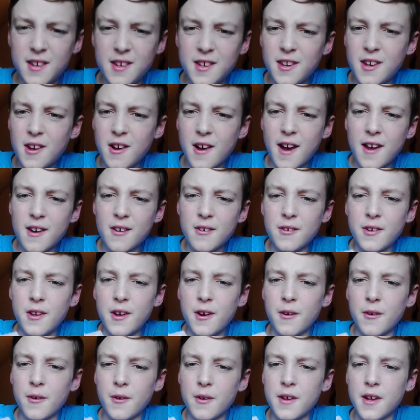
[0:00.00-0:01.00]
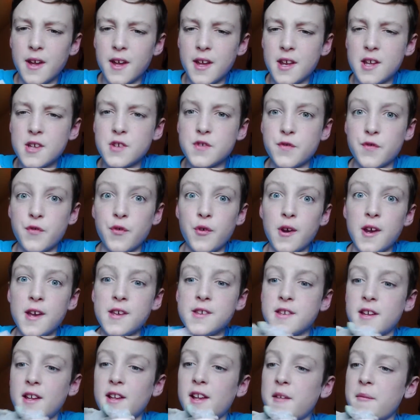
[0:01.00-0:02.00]
You know, I don't know. It is
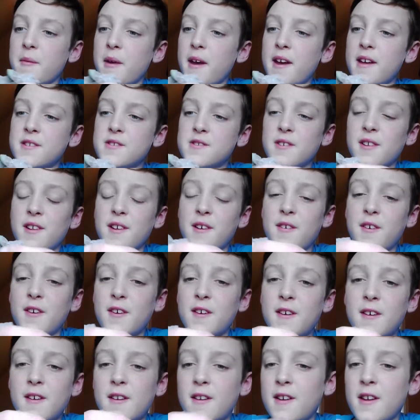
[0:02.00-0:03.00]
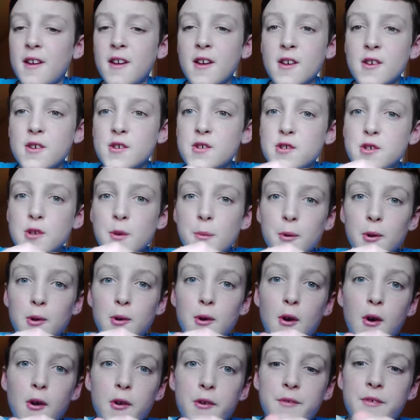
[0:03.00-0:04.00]
freezing. Like, my hands are, like, super
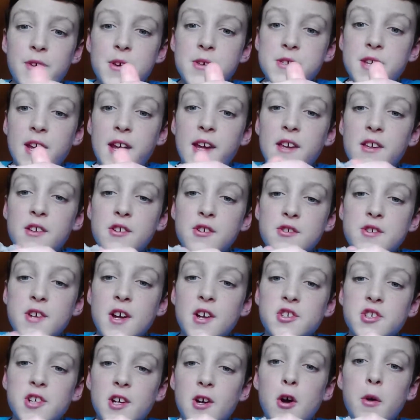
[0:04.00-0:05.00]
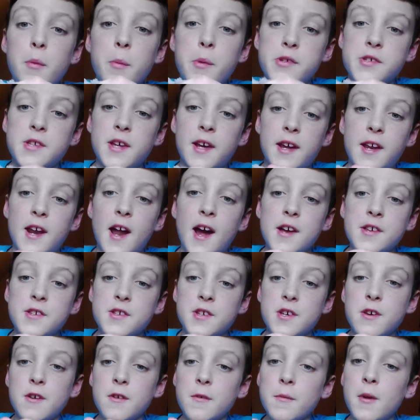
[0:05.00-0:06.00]
cold. It feels like you're touching almost like an
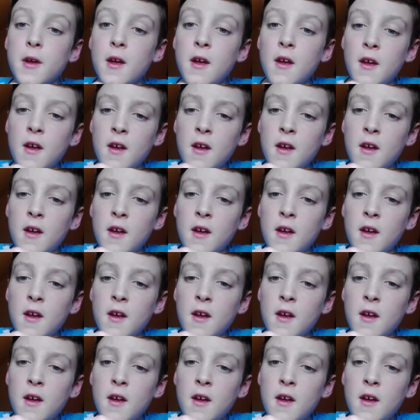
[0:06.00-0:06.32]
ice cube.